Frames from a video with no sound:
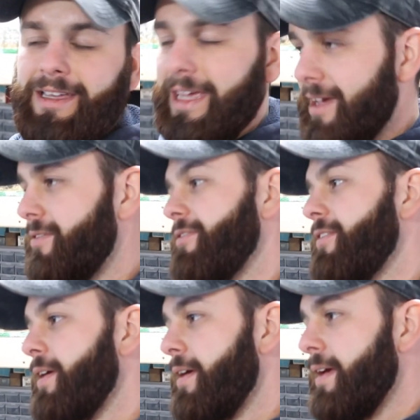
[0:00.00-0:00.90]

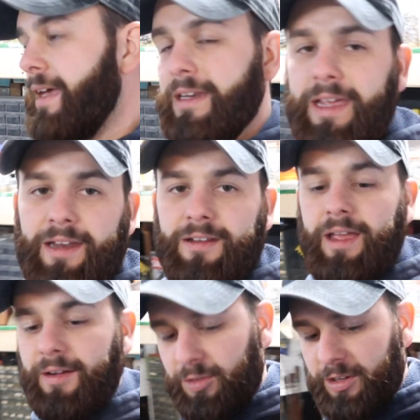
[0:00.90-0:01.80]
If Indiana
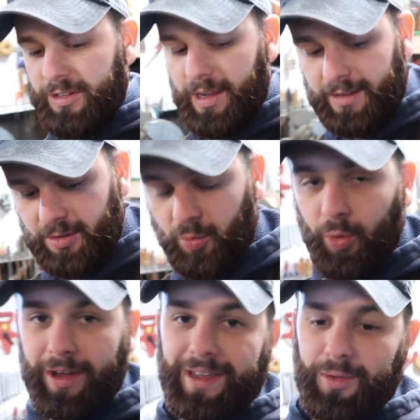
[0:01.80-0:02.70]
ever decides
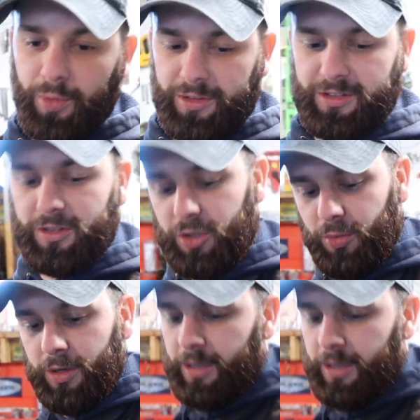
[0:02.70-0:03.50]
what it wants to do,